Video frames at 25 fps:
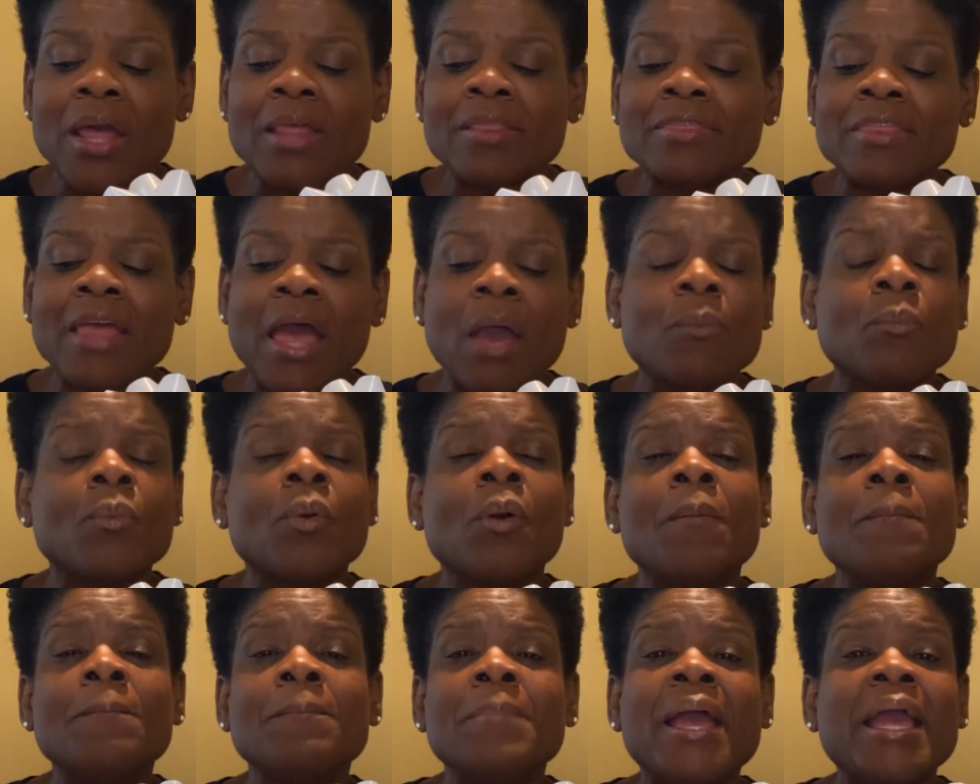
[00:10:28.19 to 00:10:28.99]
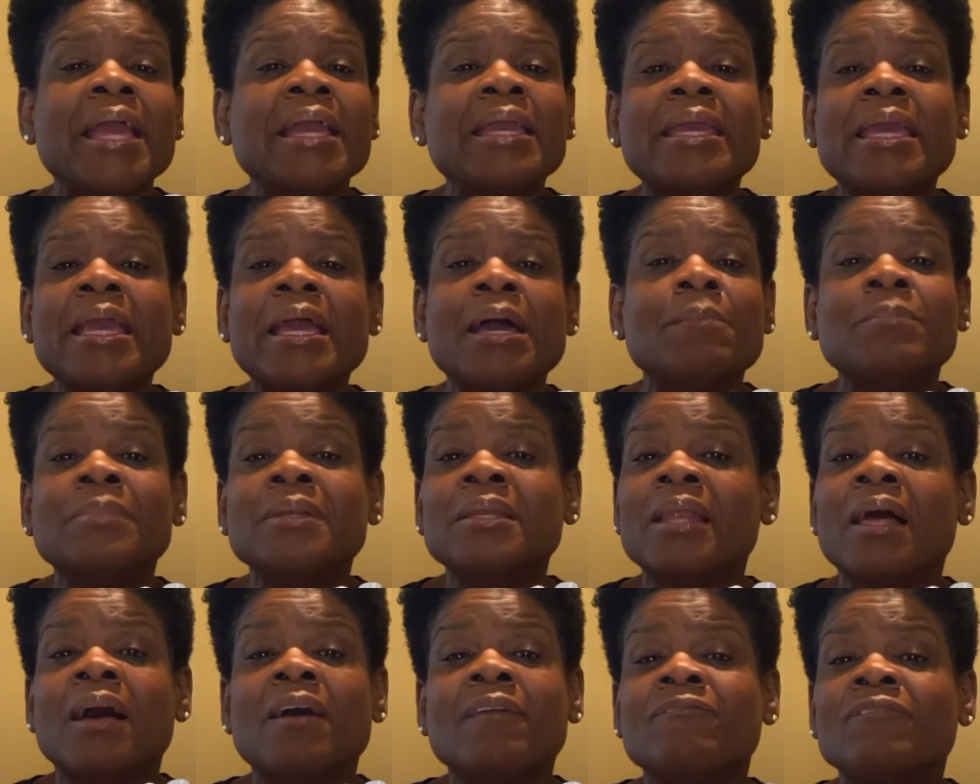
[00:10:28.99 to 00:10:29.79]
that will make him
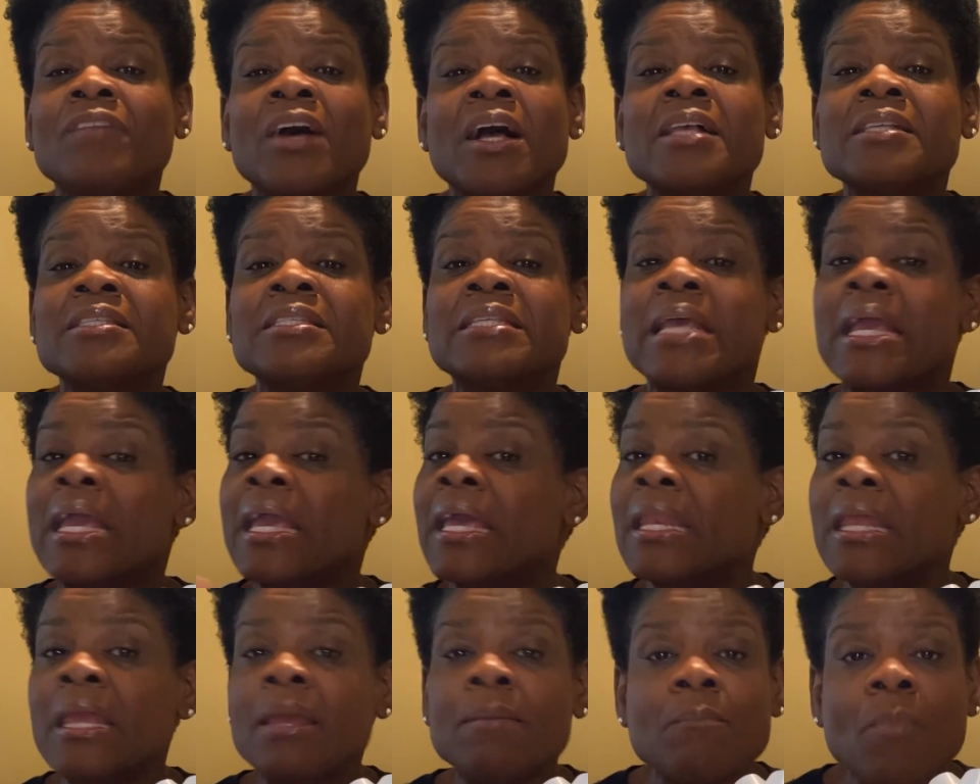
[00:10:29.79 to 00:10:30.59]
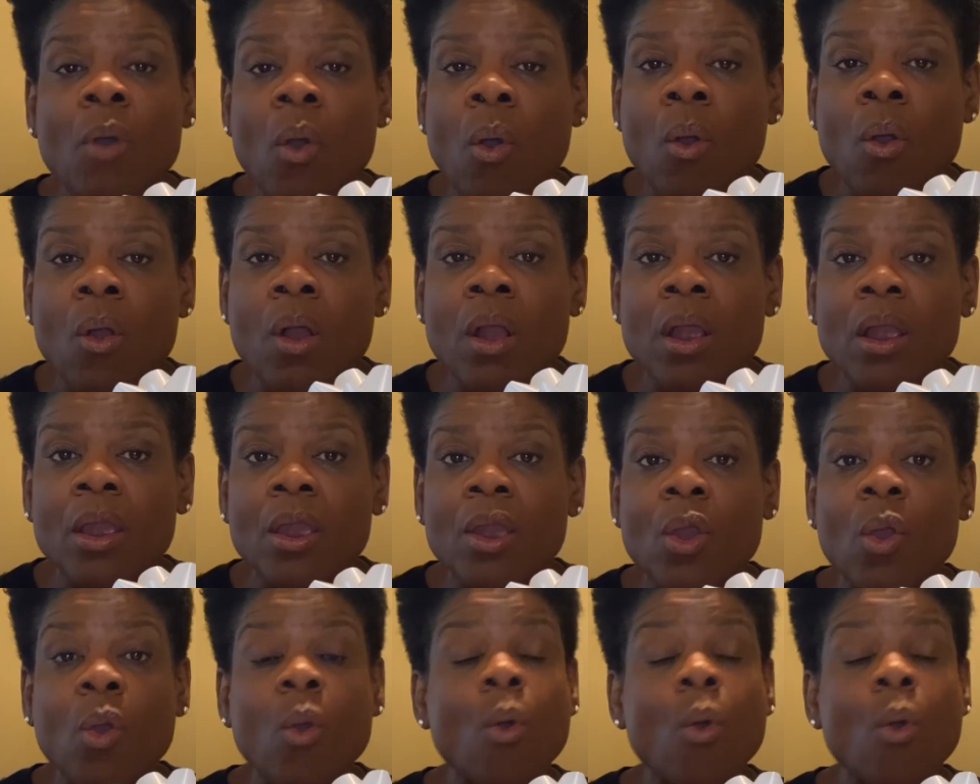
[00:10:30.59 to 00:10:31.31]
love us any more